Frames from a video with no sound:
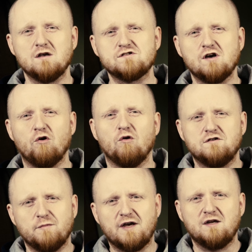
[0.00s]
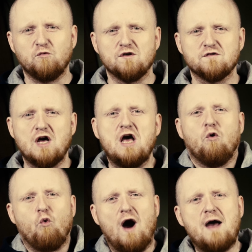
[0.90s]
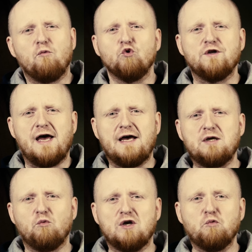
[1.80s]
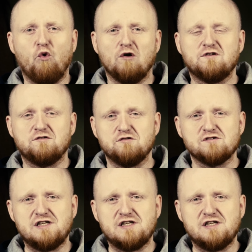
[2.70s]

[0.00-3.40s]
So, to begin with, why would anyone want to use